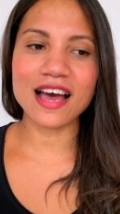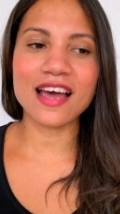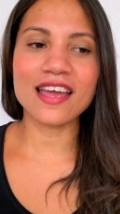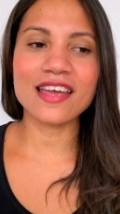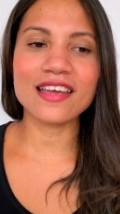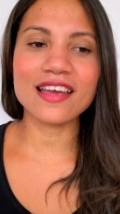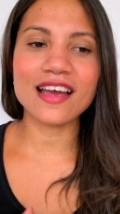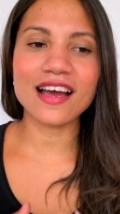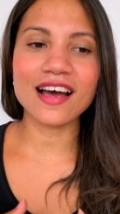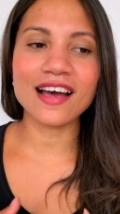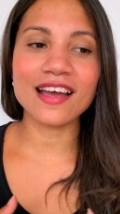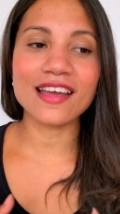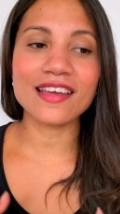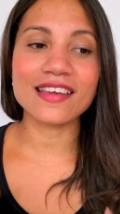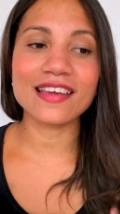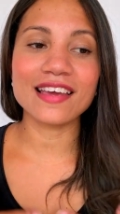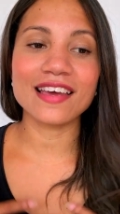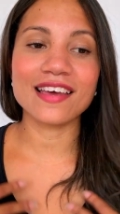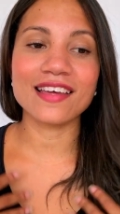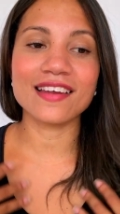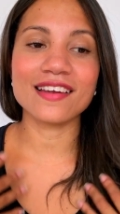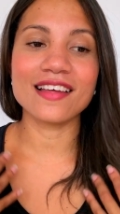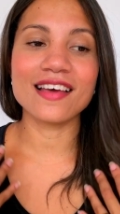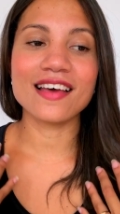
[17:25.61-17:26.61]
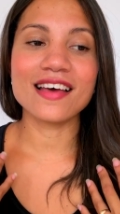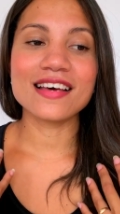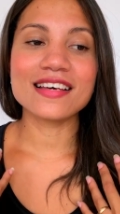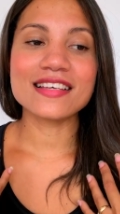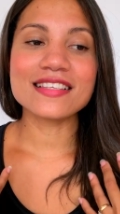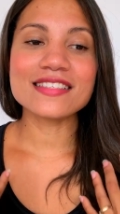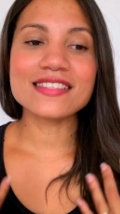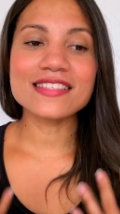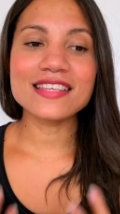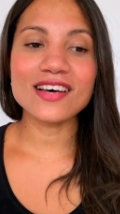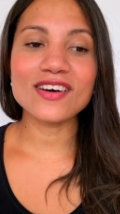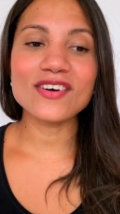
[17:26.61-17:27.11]
I can
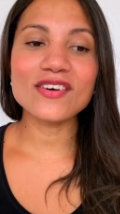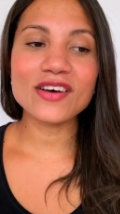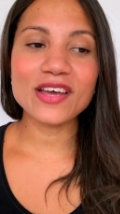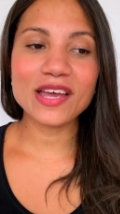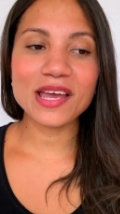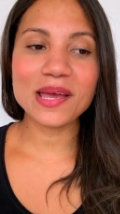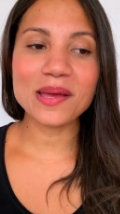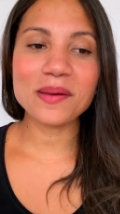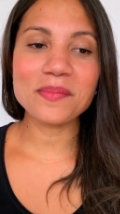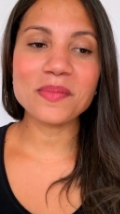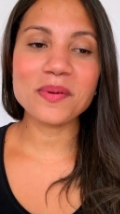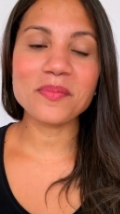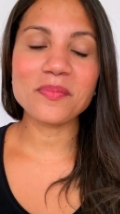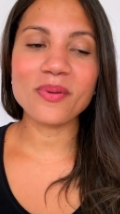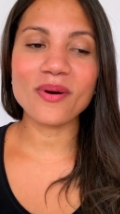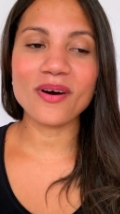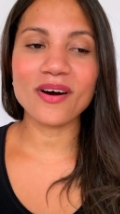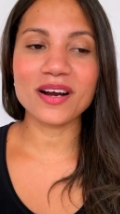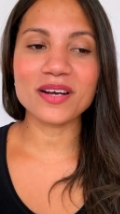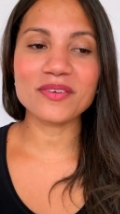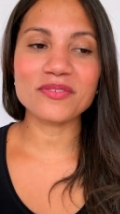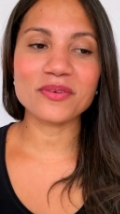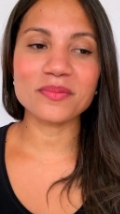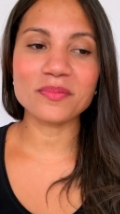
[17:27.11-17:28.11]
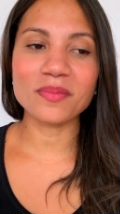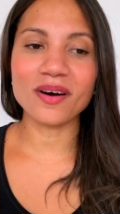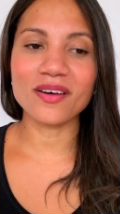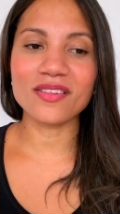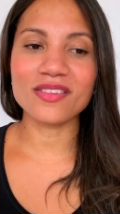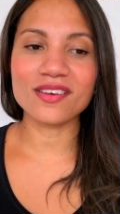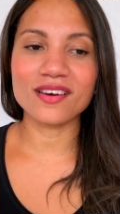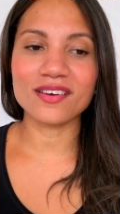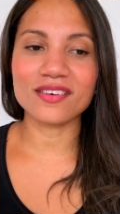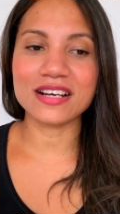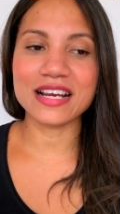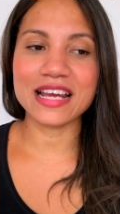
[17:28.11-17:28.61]
tell him apart from
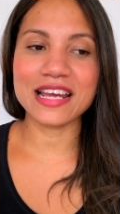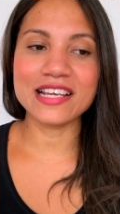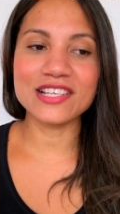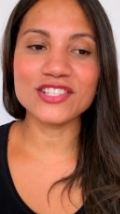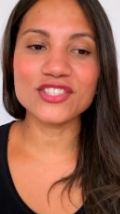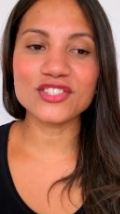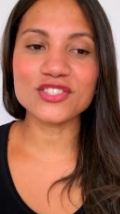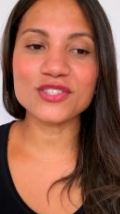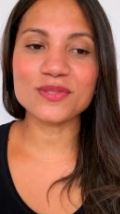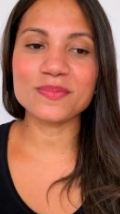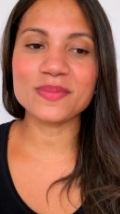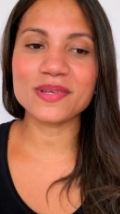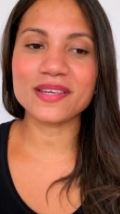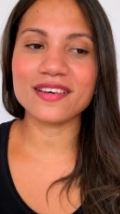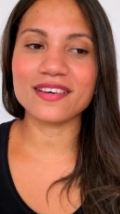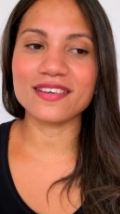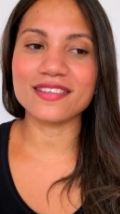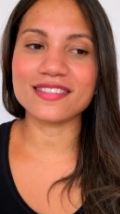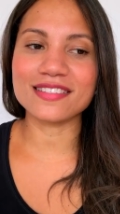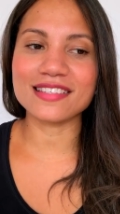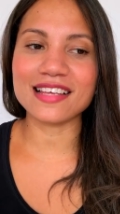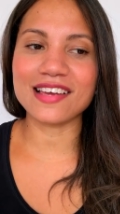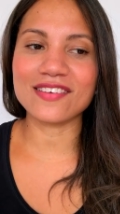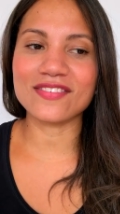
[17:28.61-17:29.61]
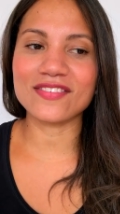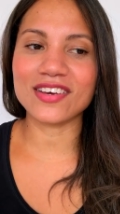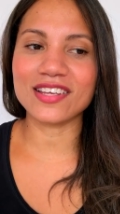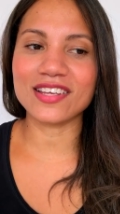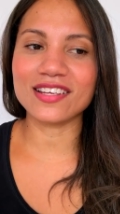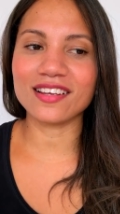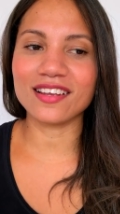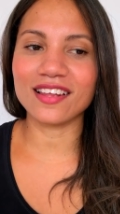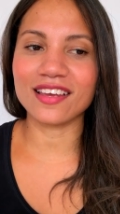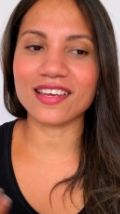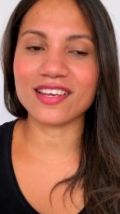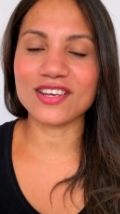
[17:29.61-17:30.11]
all the other angels because I
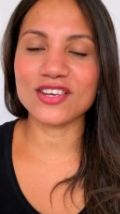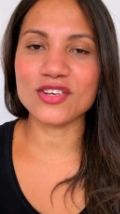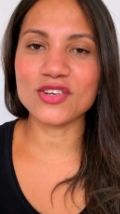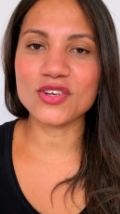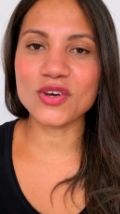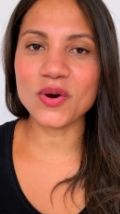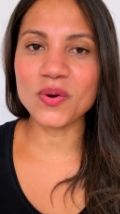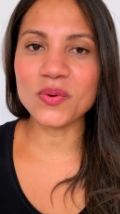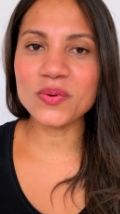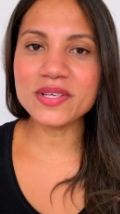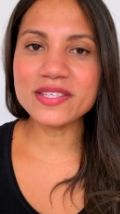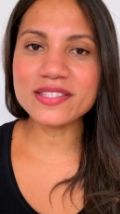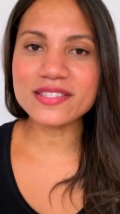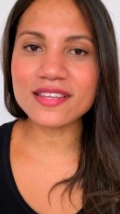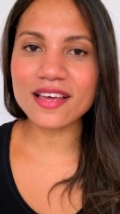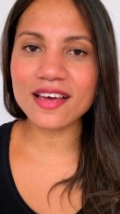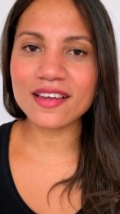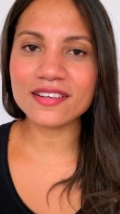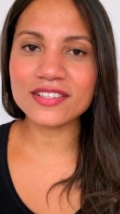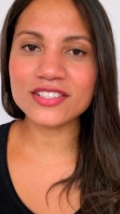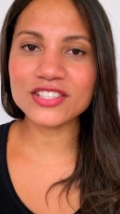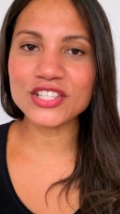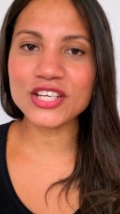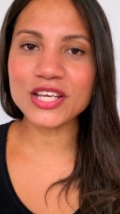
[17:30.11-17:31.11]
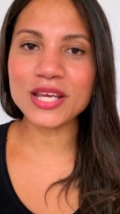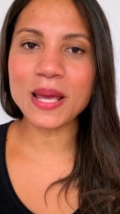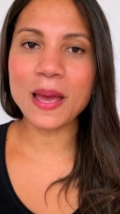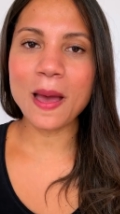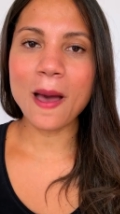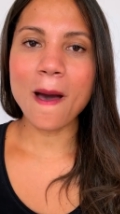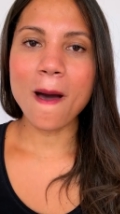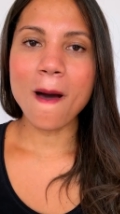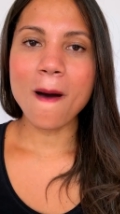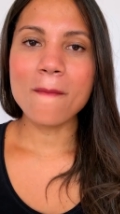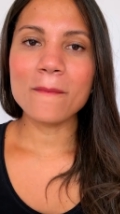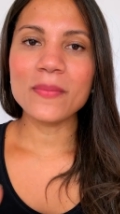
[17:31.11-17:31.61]
kind of like know his energy,
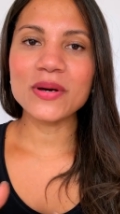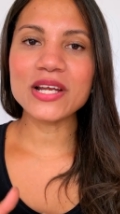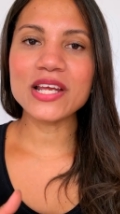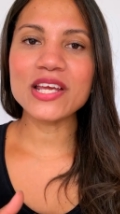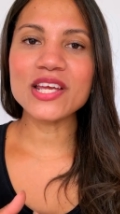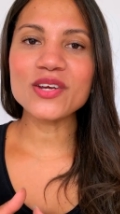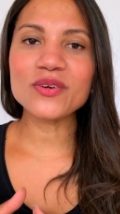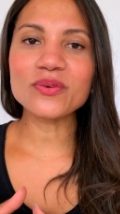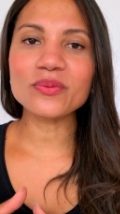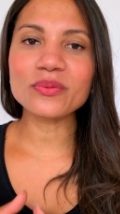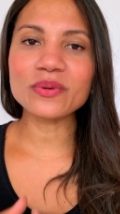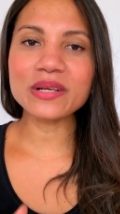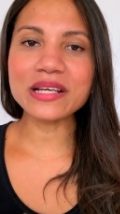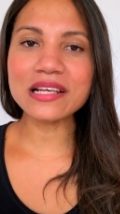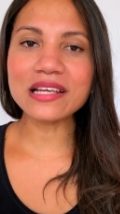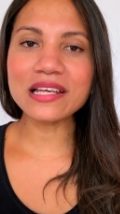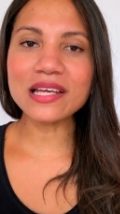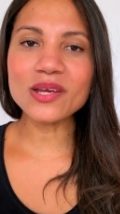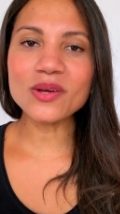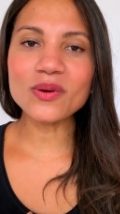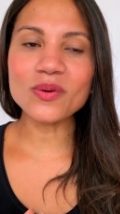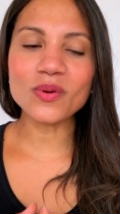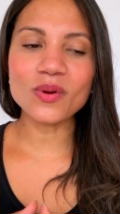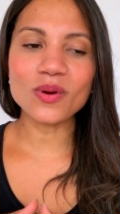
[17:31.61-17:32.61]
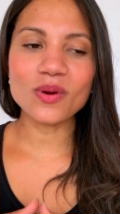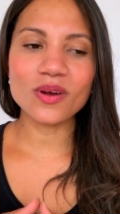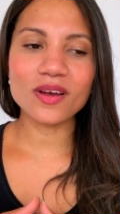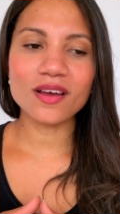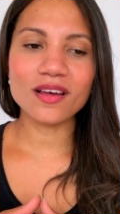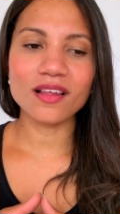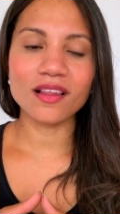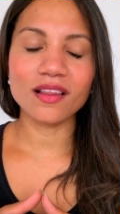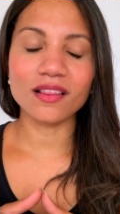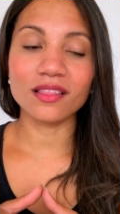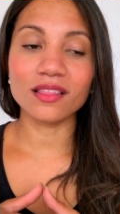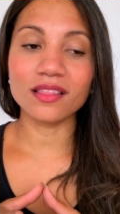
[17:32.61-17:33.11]
but he really
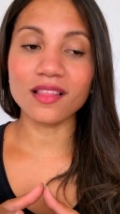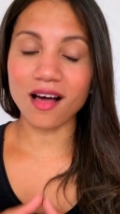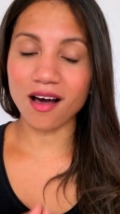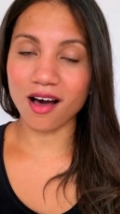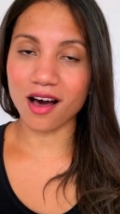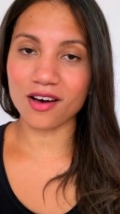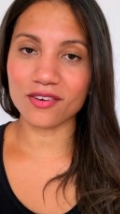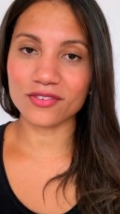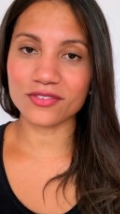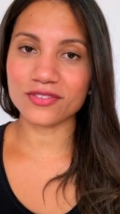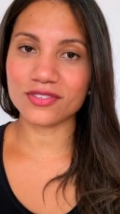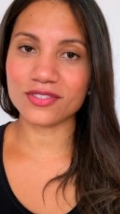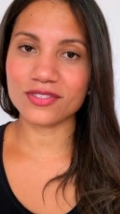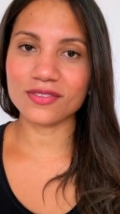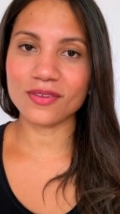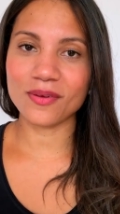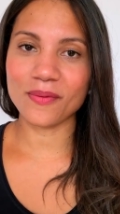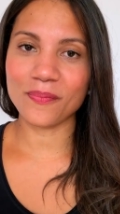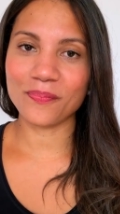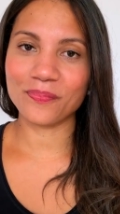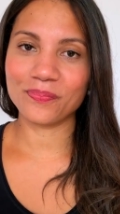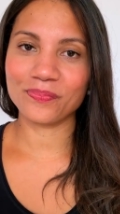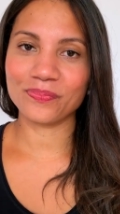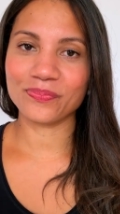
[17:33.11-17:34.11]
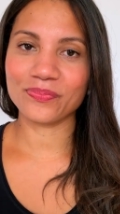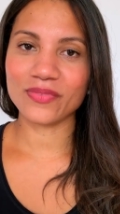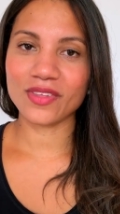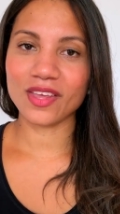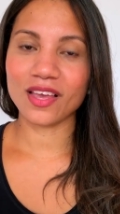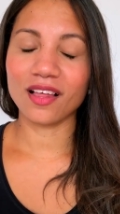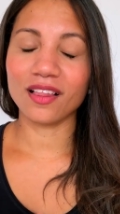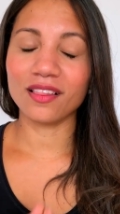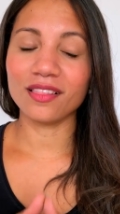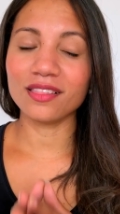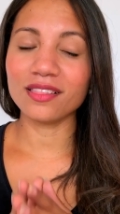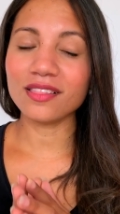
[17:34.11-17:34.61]
loves
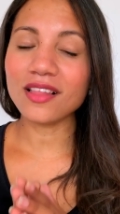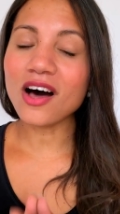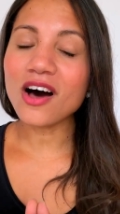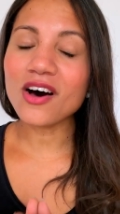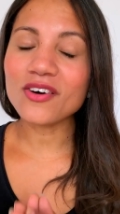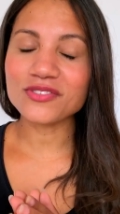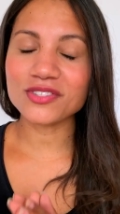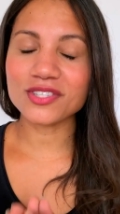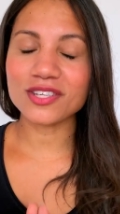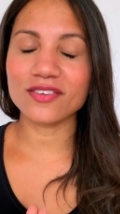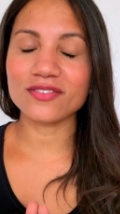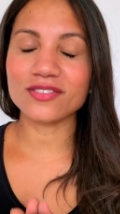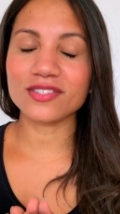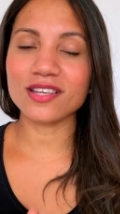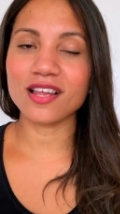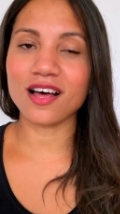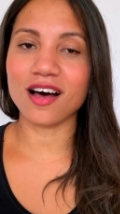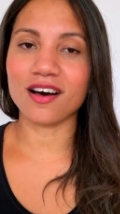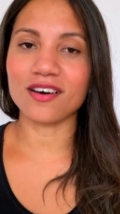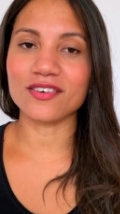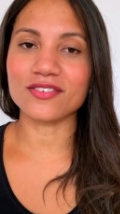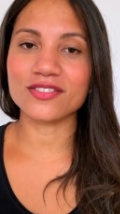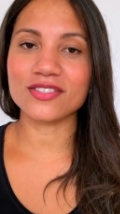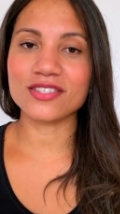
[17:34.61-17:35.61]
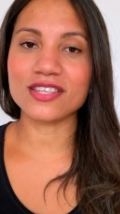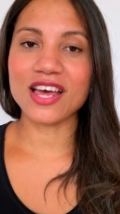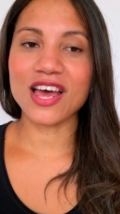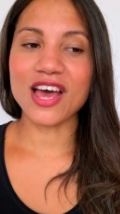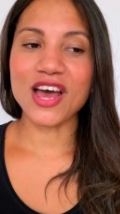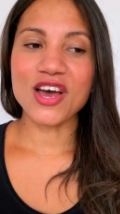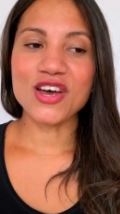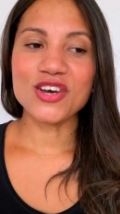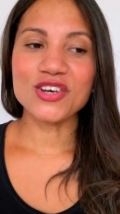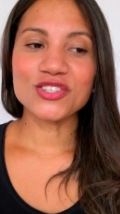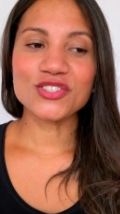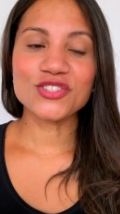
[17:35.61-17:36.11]

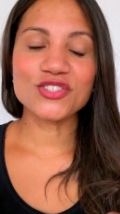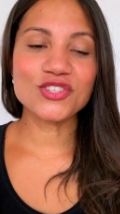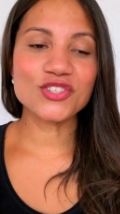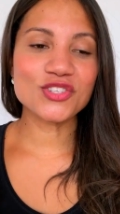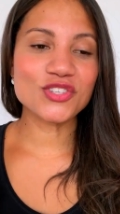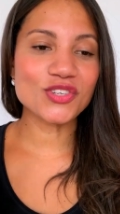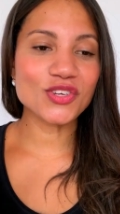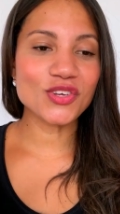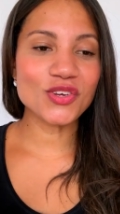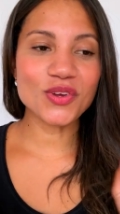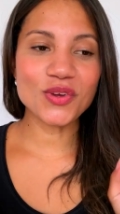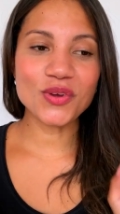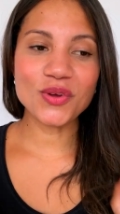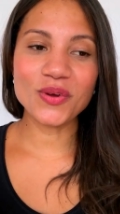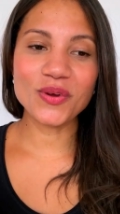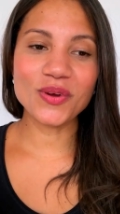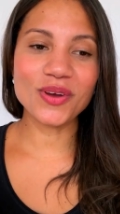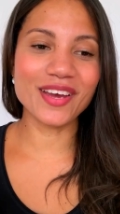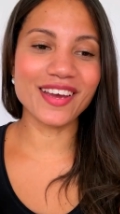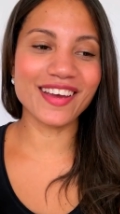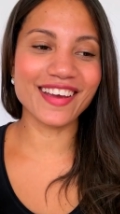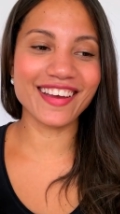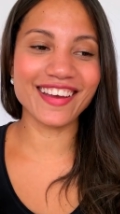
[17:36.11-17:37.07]
to